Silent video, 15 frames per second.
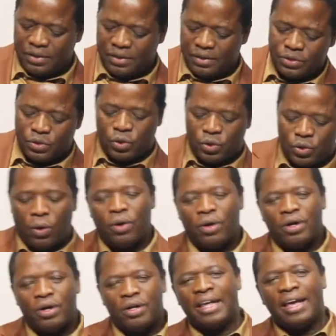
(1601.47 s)
So
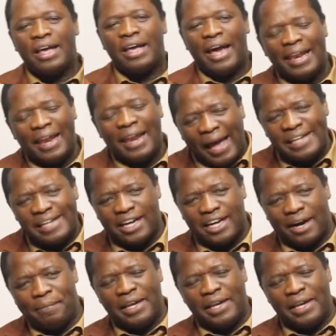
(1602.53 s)
the
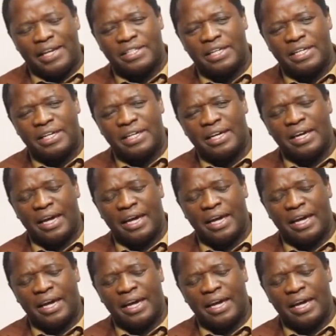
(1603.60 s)
Elijah ministry,